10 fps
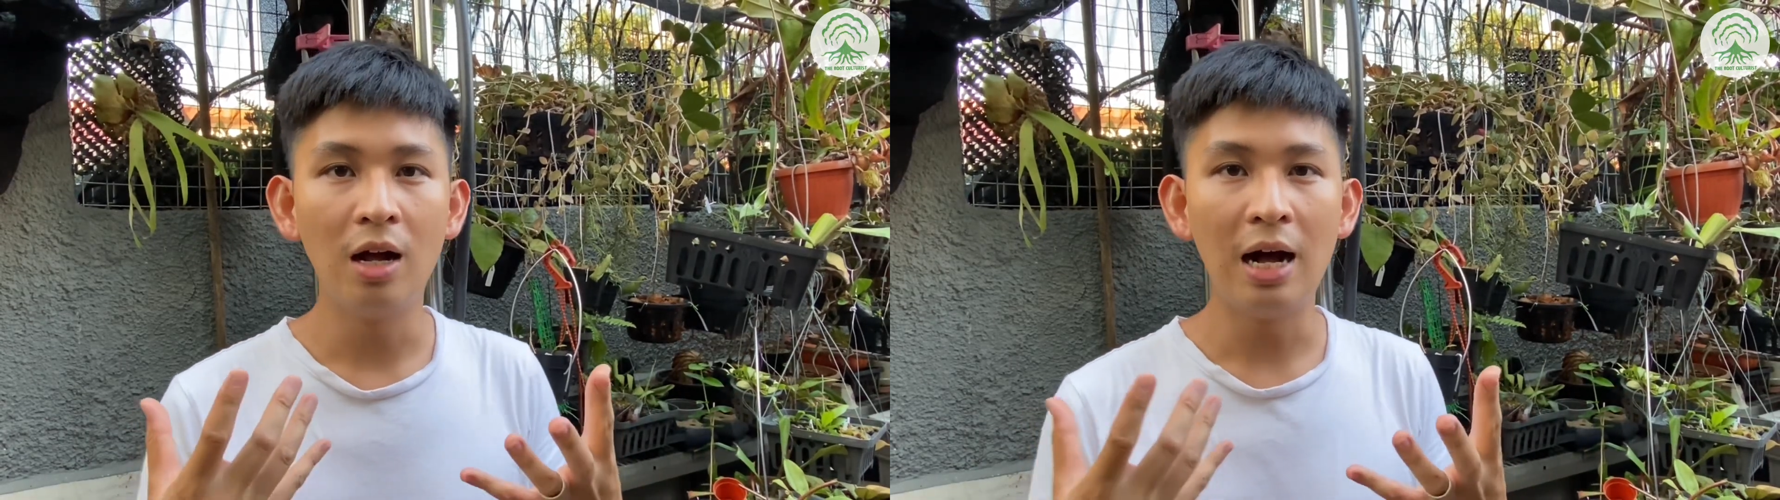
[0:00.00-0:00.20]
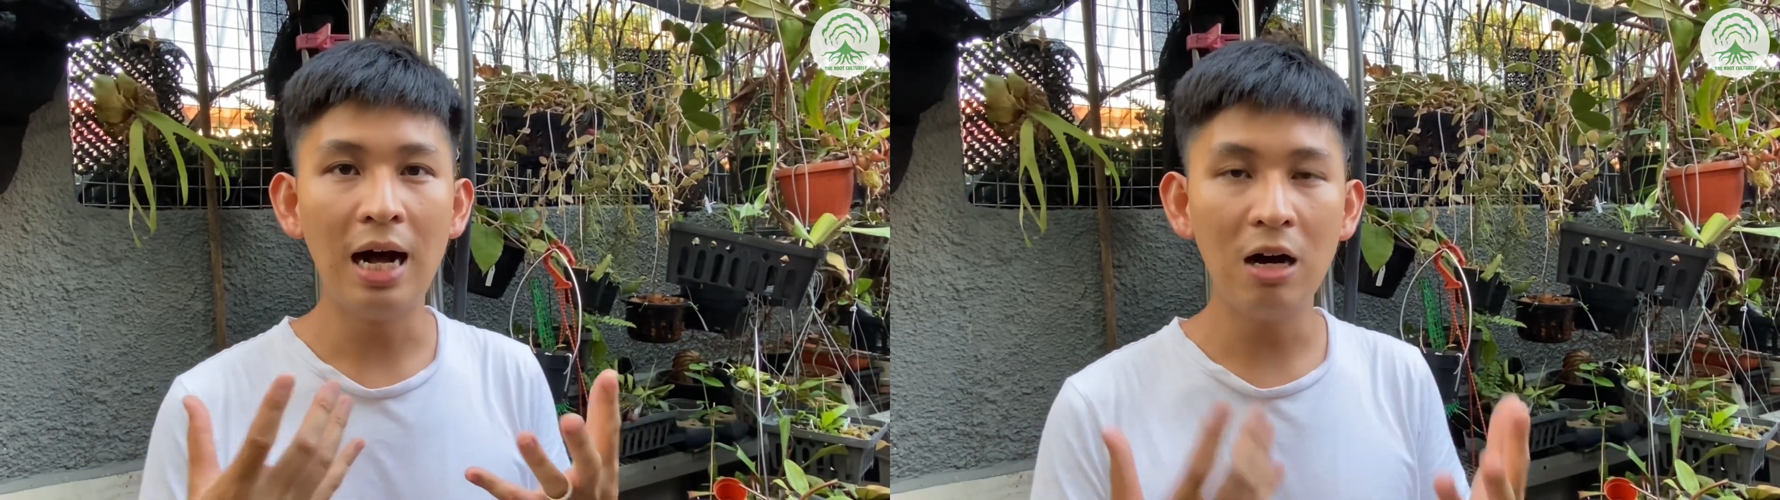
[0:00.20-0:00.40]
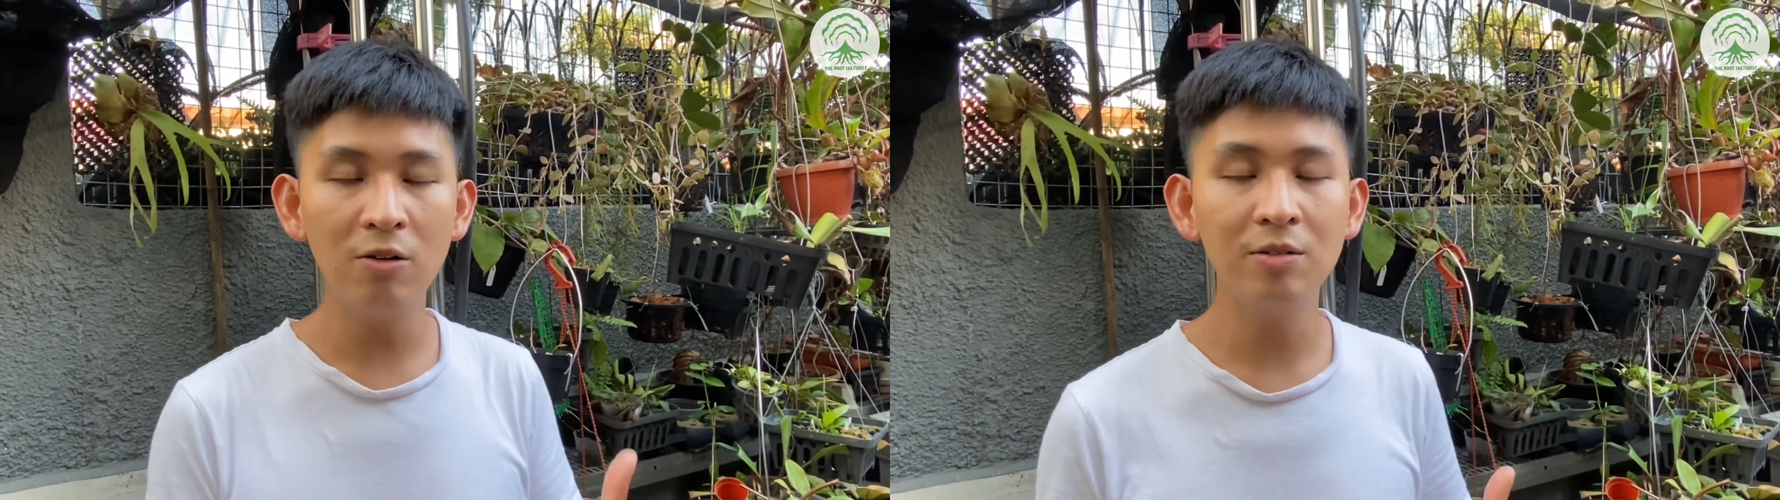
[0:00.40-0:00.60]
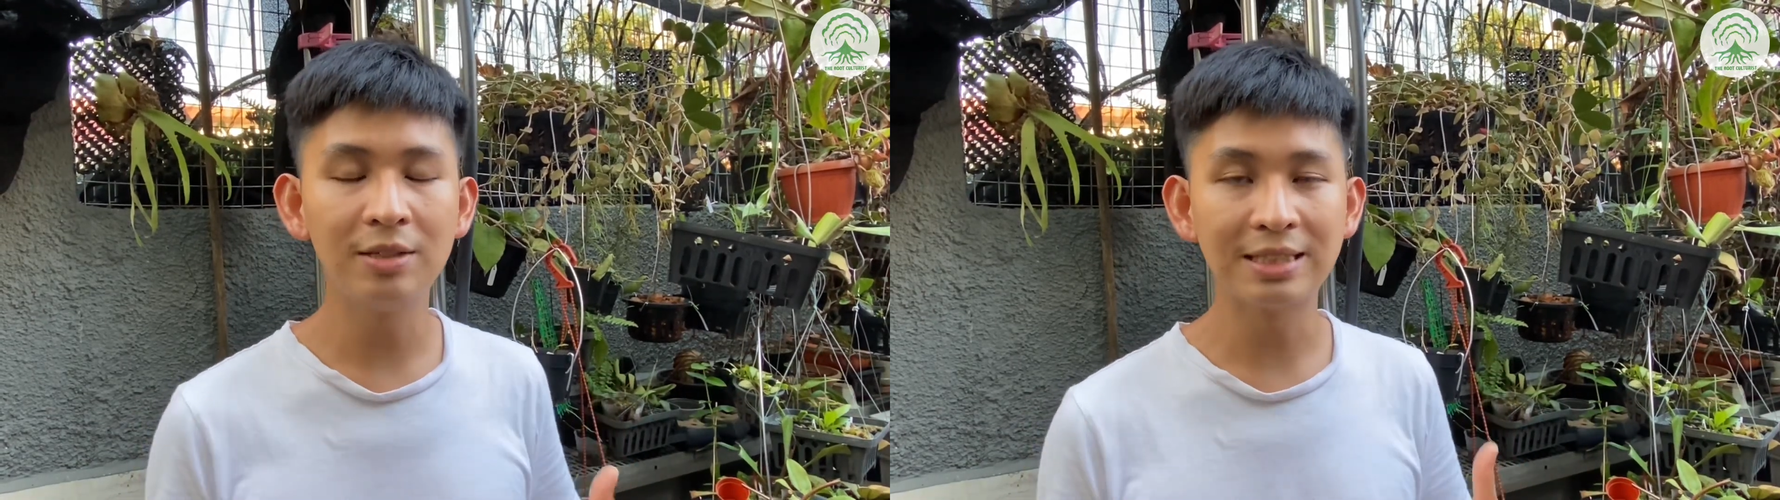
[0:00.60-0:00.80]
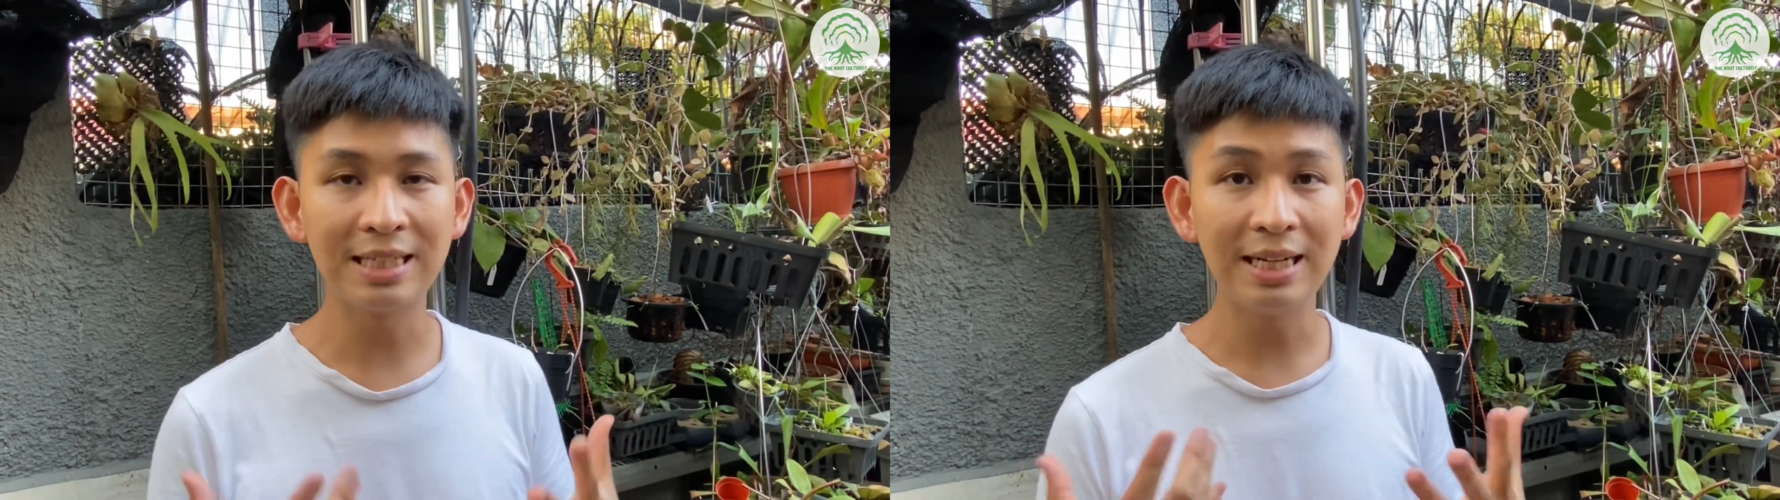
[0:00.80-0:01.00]
how
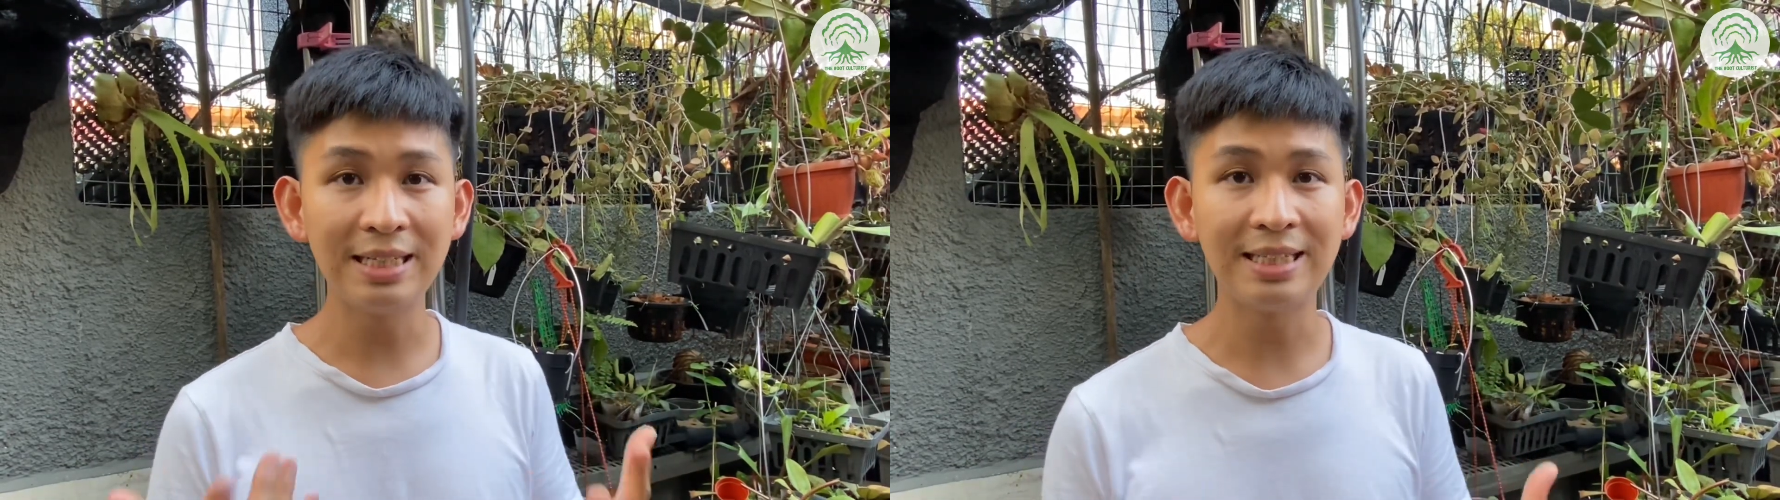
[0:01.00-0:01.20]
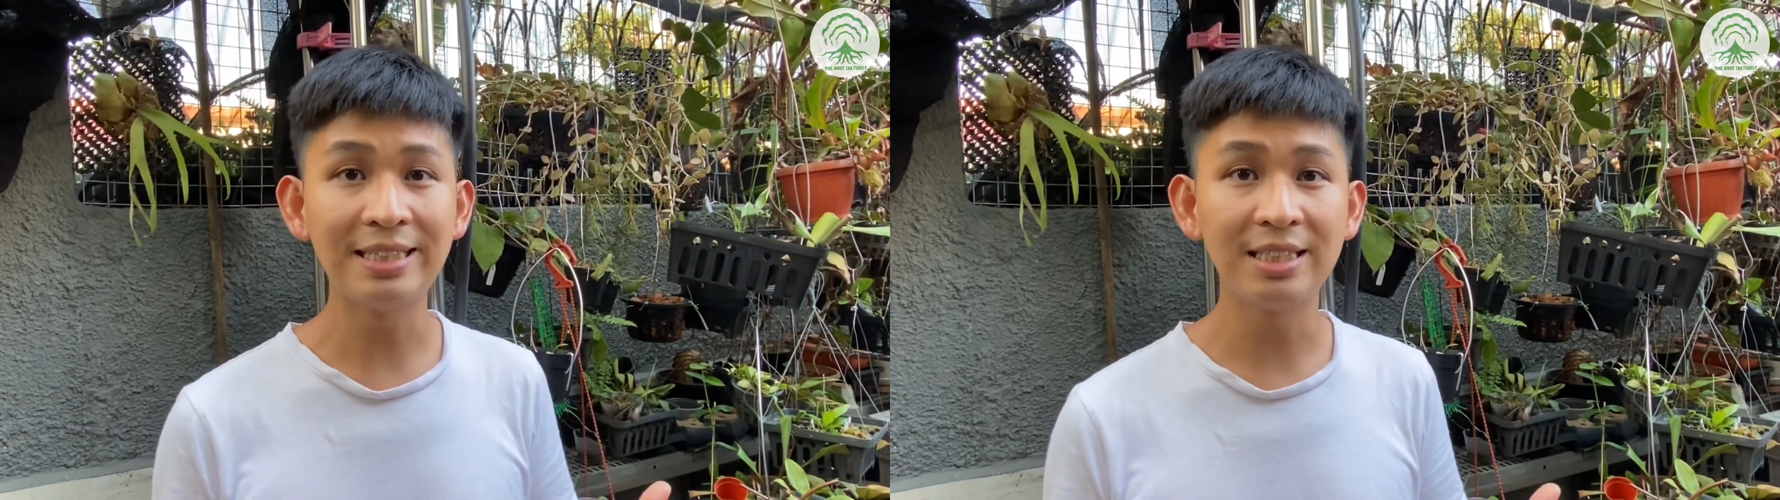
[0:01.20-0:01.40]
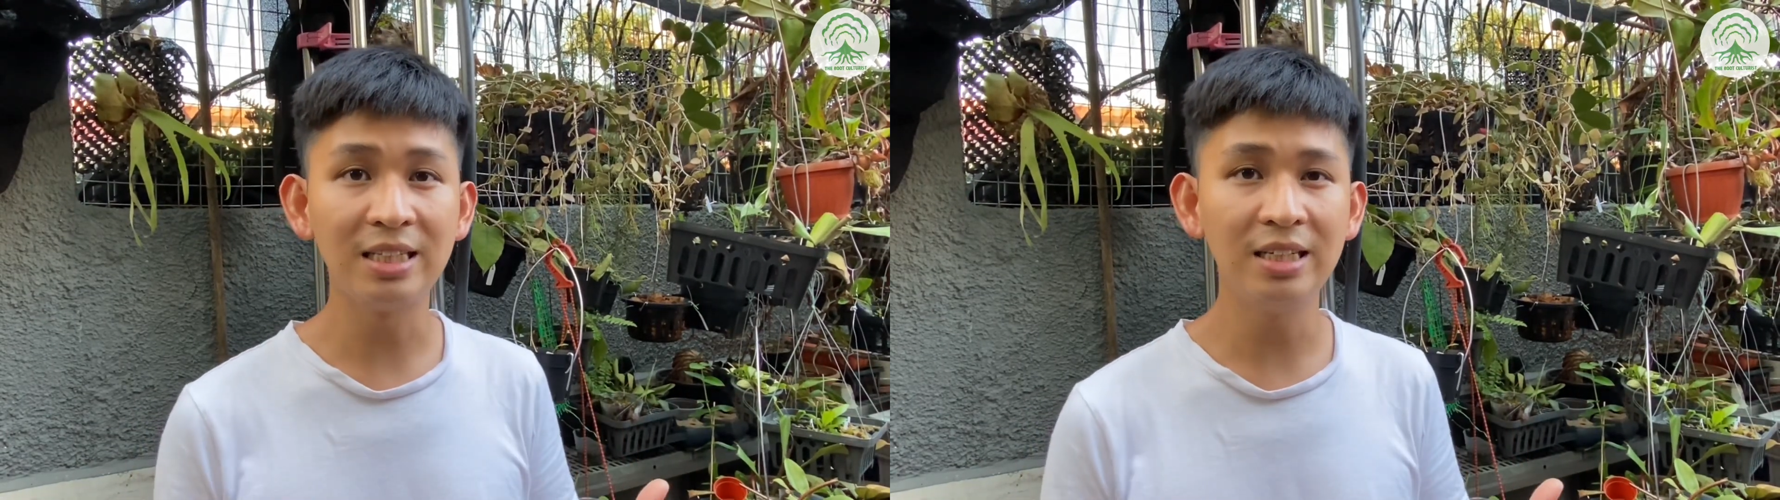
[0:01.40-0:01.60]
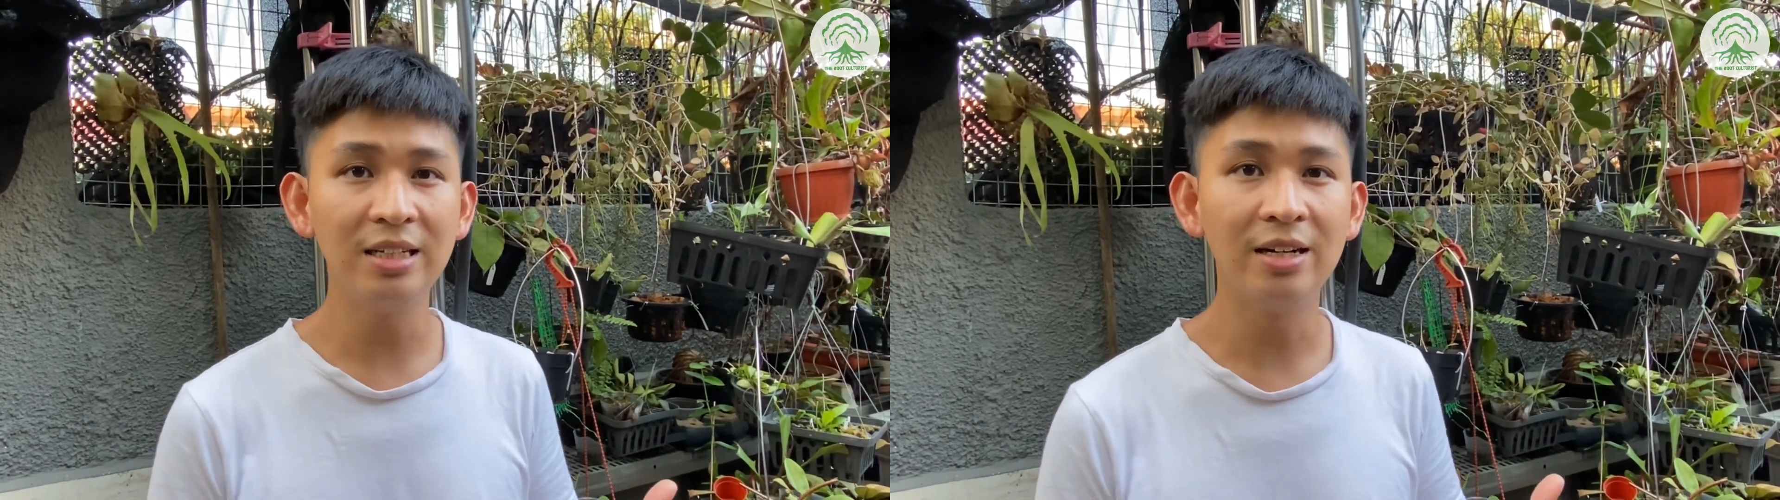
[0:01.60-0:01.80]
the sun intensity